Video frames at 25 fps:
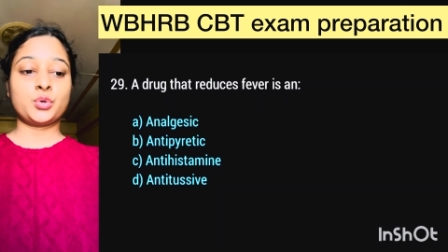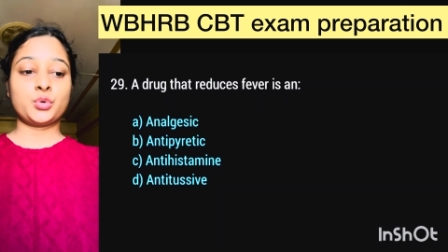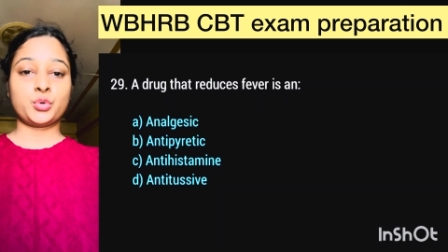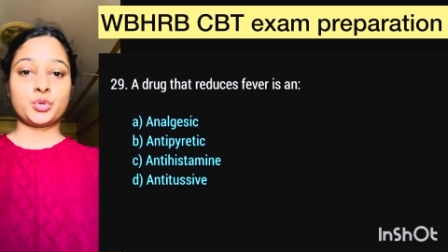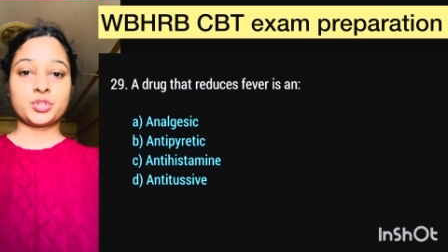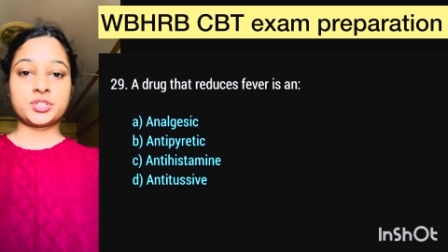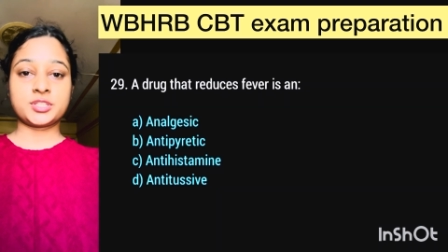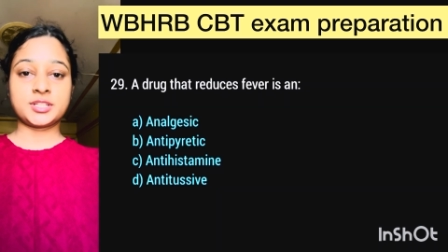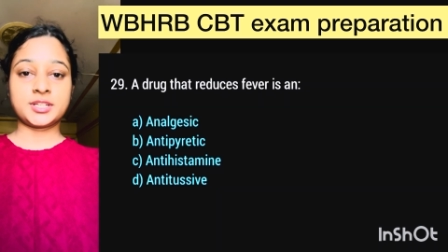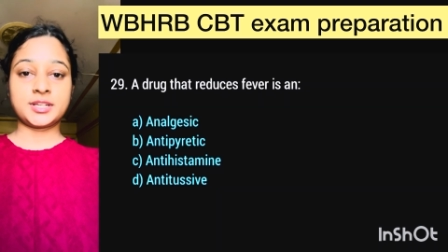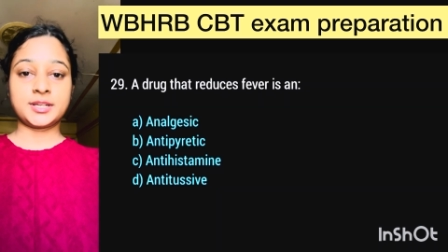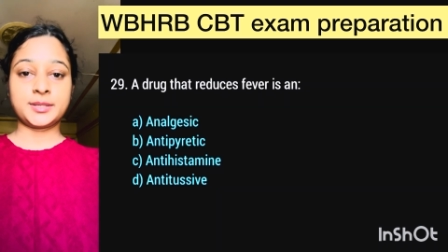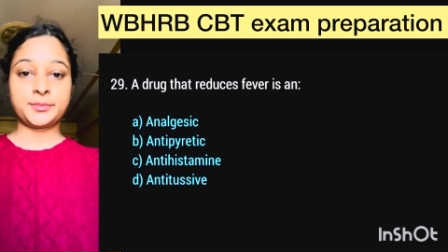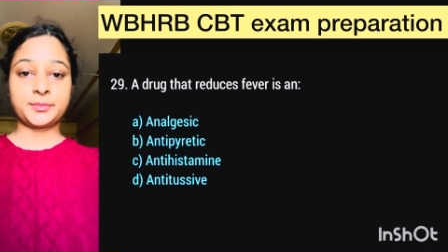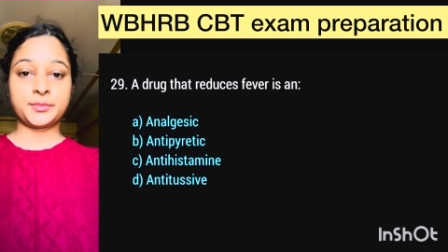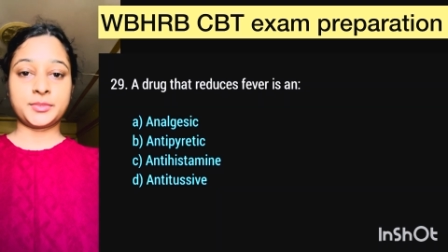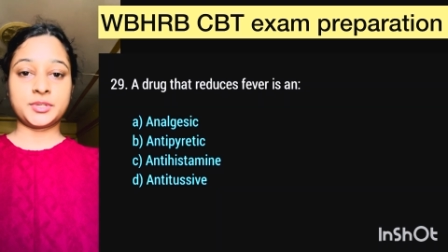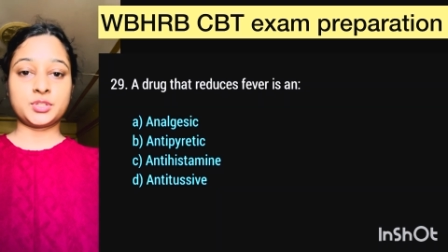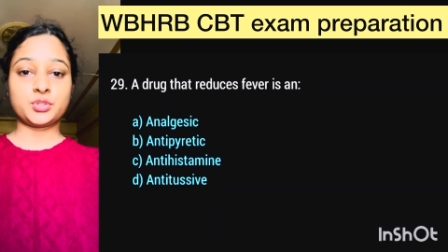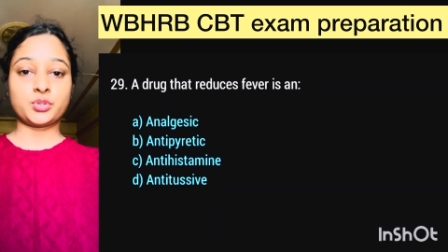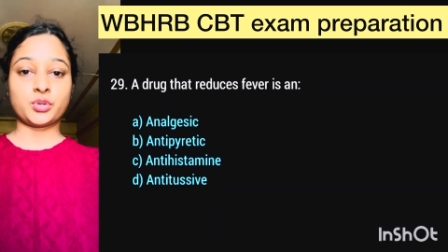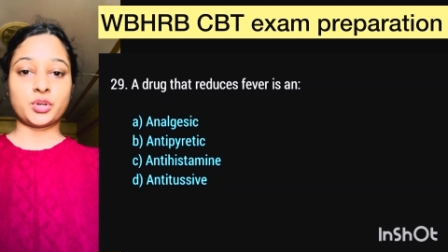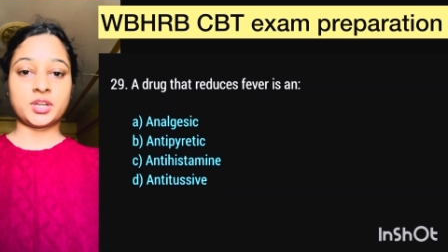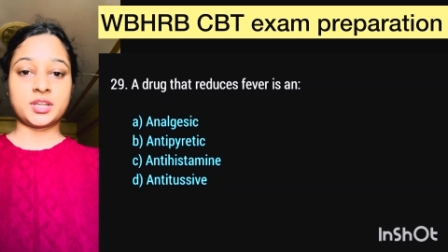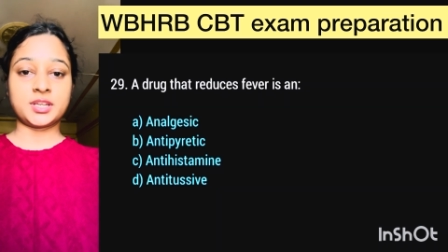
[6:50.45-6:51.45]
Question number
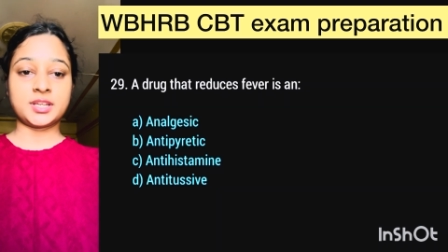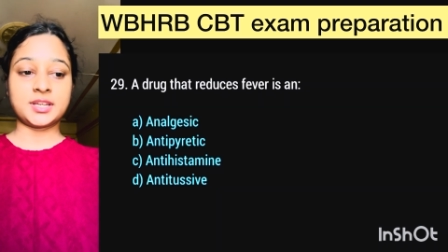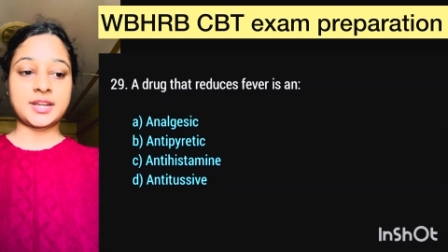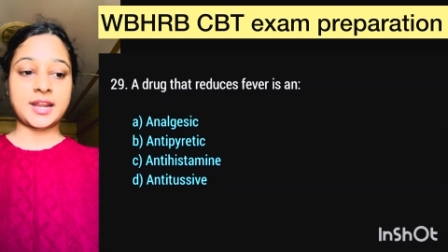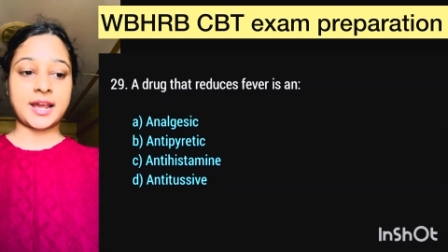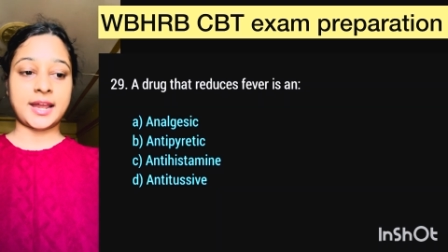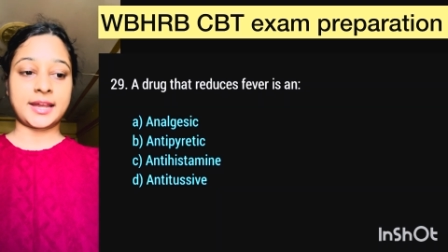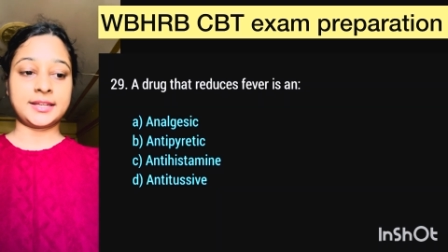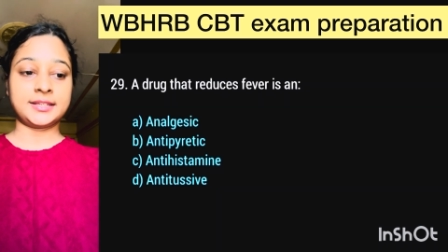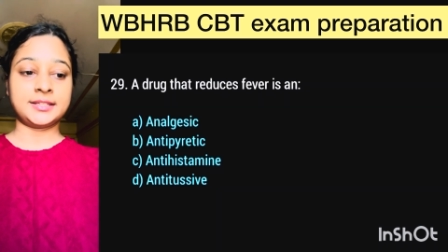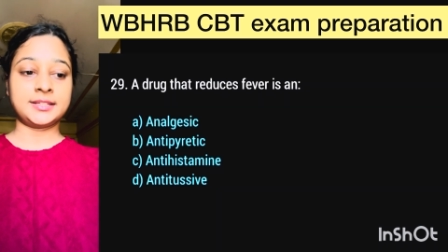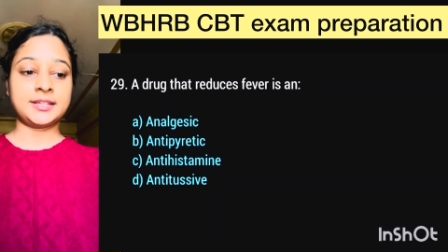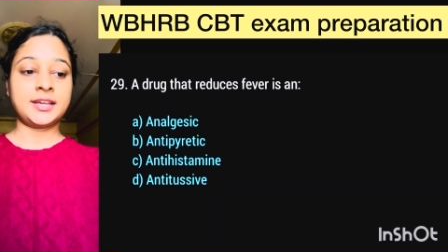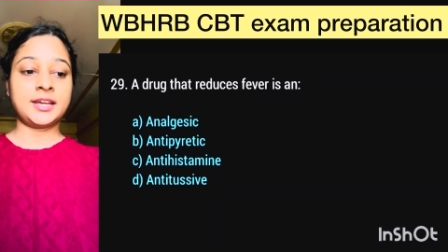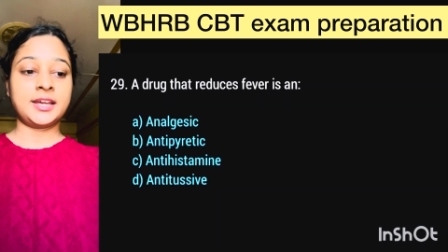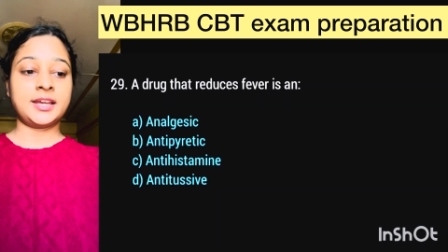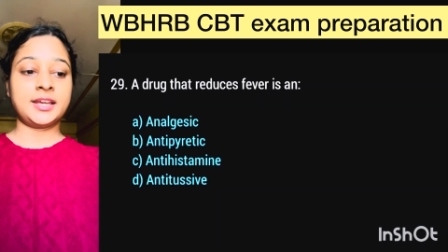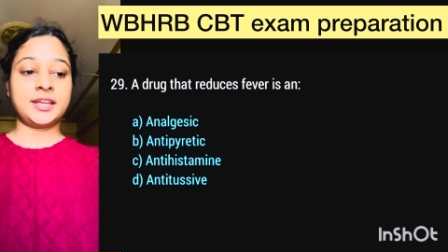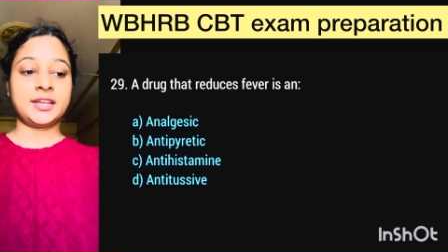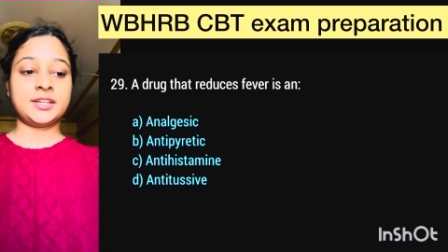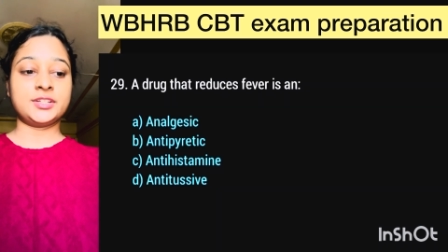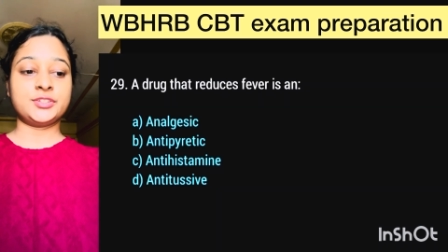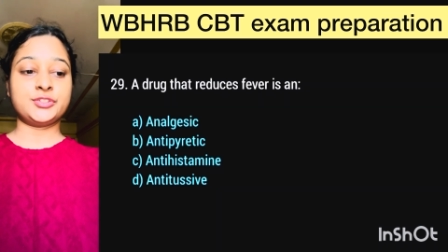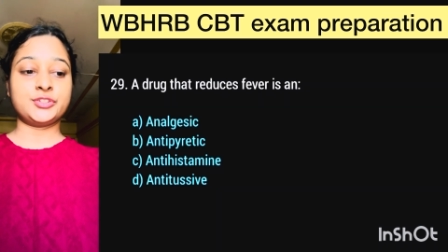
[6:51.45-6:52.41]
twenty-nine. A